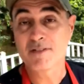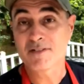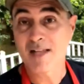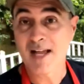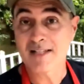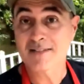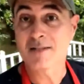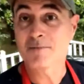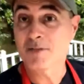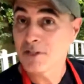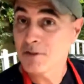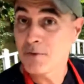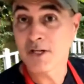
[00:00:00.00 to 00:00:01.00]
is not
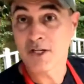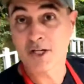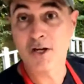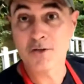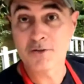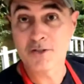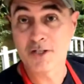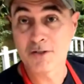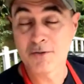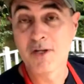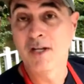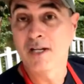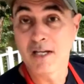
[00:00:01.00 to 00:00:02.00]
something you want to go to
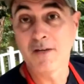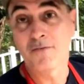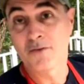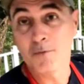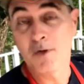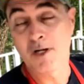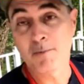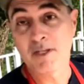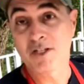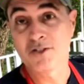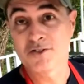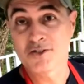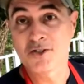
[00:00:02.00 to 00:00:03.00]
if you want to be
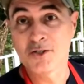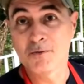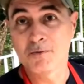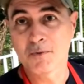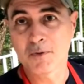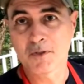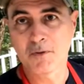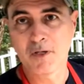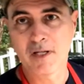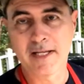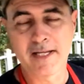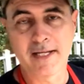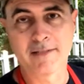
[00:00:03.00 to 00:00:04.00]
consumed with
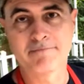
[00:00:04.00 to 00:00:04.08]
grilling.